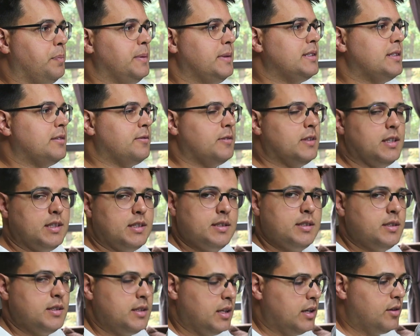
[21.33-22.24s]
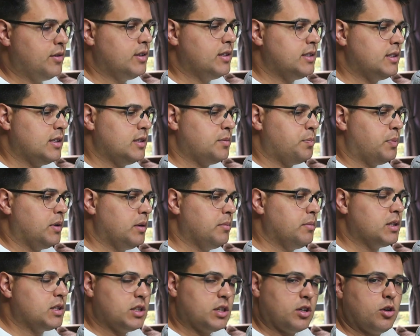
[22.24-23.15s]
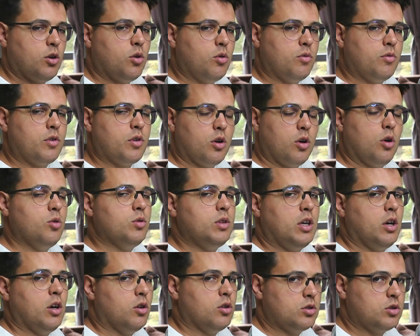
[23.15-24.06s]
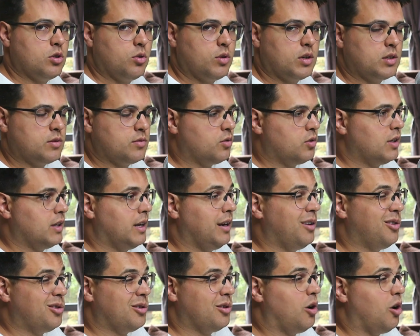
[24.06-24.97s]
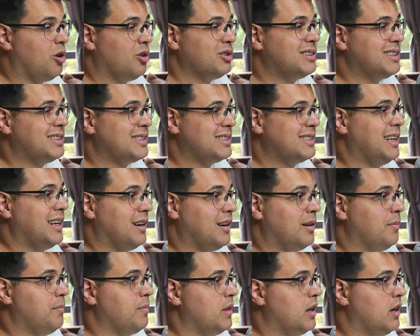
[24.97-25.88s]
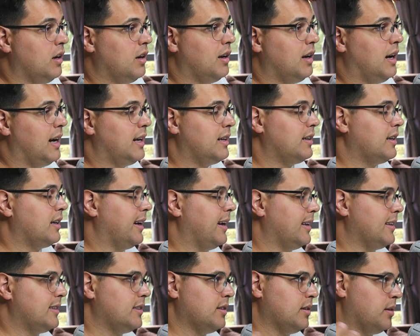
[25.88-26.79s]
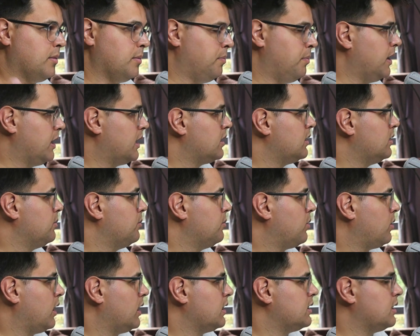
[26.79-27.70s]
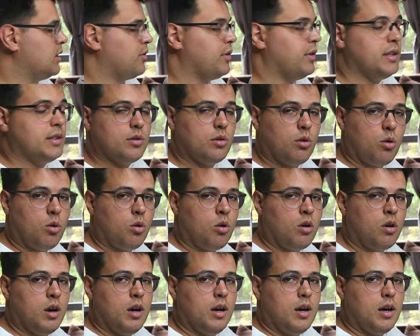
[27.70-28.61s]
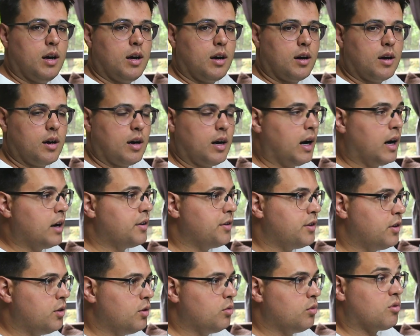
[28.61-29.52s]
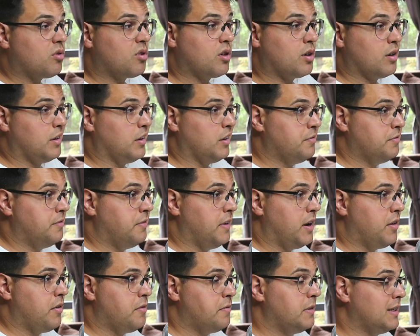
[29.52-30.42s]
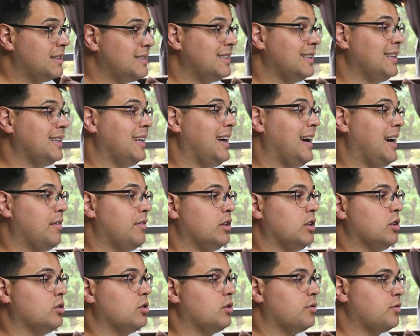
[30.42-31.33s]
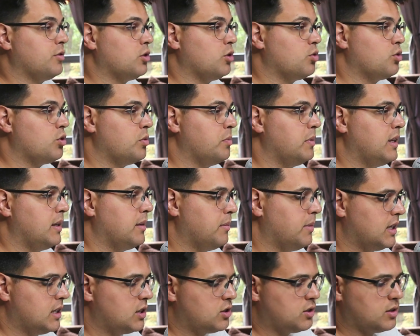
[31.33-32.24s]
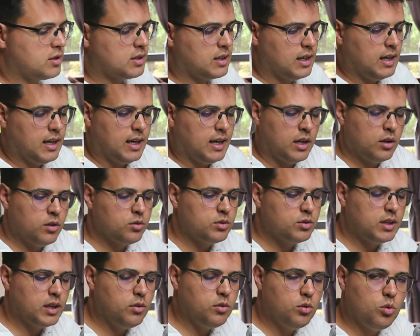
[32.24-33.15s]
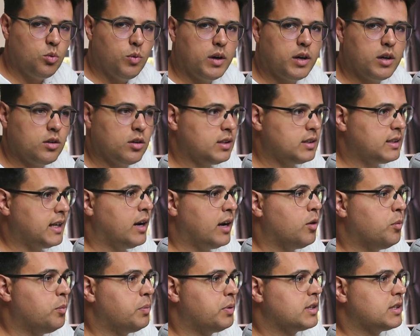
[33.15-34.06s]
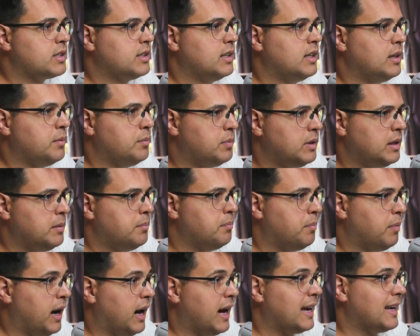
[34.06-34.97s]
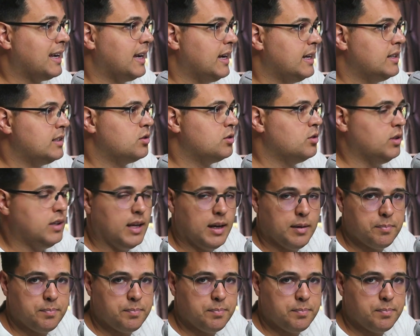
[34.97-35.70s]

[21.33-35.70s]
of this series is pretty much to go over all the hot tokens for day or hotens that are either get a big price increase or are new mm-hmm. or very visited, have a lot of social media mentions, and I'll tell you whether or not I'll personally be buying into them.